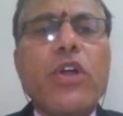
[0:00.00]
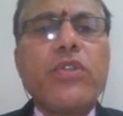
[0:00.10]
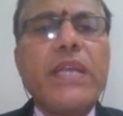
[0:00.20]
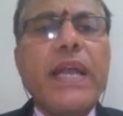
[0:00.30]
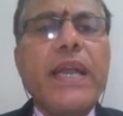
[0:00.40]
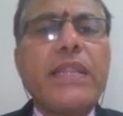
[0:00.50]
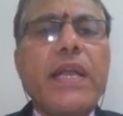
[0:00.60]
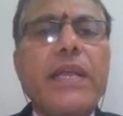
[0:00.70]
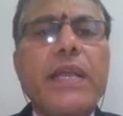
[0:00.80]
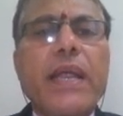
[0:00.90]
equal to
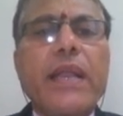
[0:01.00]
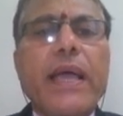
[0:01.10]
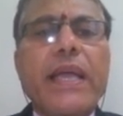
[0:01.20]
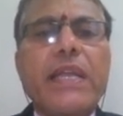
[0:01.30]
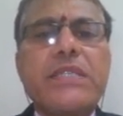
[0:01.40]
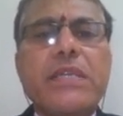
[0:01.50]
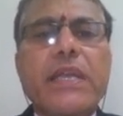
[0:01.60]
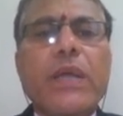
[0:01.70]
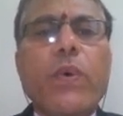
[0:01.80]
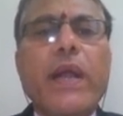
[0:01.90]
339 against
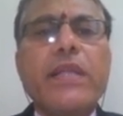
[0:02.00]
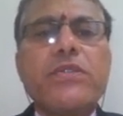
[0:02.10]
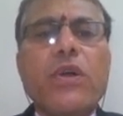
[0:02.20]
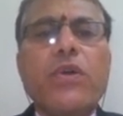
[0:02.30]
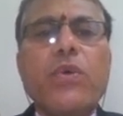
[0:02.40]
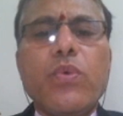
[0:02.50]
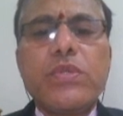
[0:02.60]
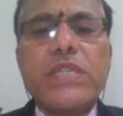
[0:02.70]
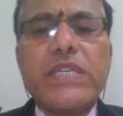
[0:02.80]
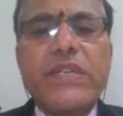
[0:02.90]
required is equal to
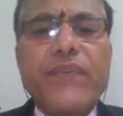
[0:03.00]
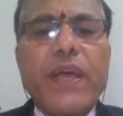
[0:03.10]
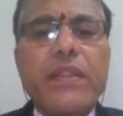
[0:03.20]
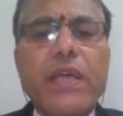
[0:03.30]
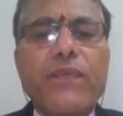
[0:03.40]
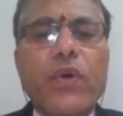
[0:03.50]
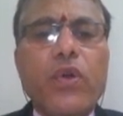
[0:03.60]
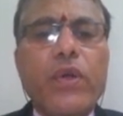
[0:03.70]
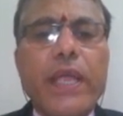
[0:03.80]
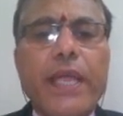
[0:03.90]
265. Therefore
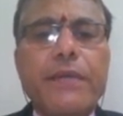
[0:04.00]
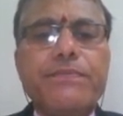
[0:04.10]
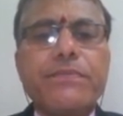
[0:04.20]
okay.